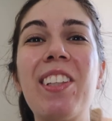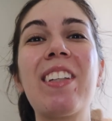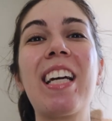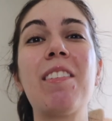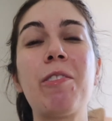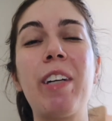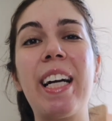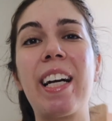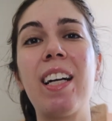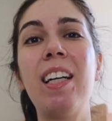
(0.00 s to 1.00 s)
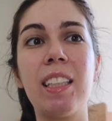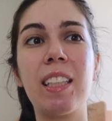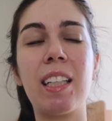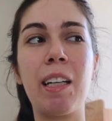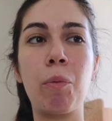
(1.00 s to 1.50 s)
You can wear
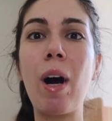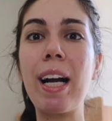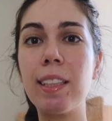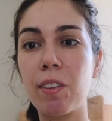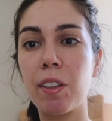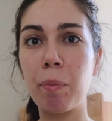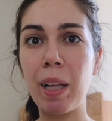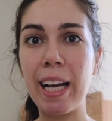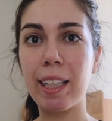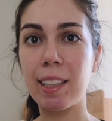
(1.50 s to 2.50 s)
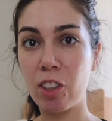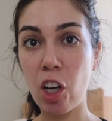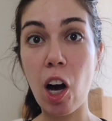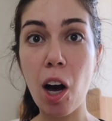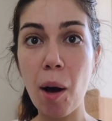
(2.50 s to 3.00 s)
either a white or black
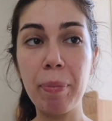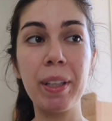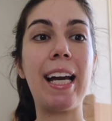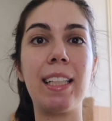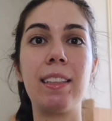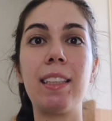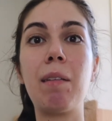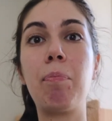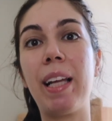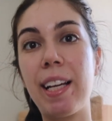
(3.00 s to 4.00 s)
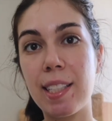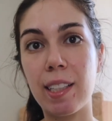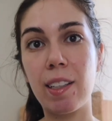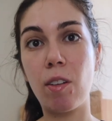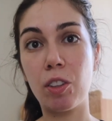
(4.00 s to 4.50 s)
top and a
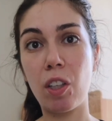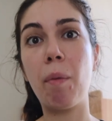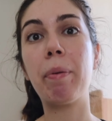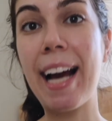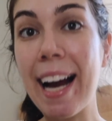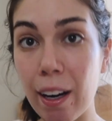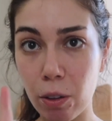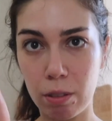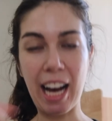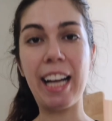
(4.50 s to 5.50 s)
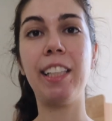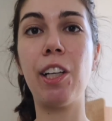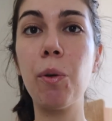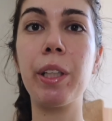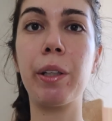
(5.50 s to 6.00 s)
blazer on top. Now, I
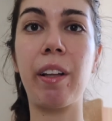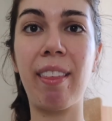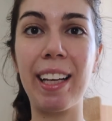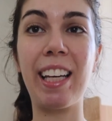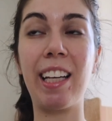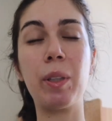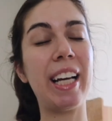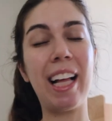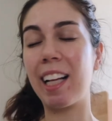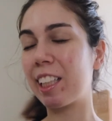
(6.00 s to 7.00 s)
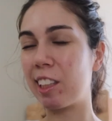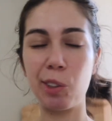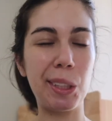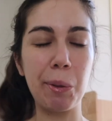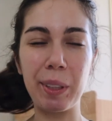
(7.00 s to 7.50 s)
know what you're thinking. What the hell are you
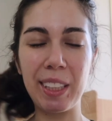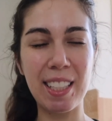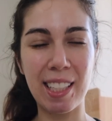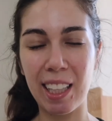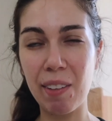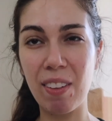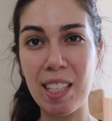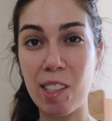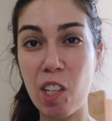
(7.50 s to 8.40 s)
doing with this sleeveless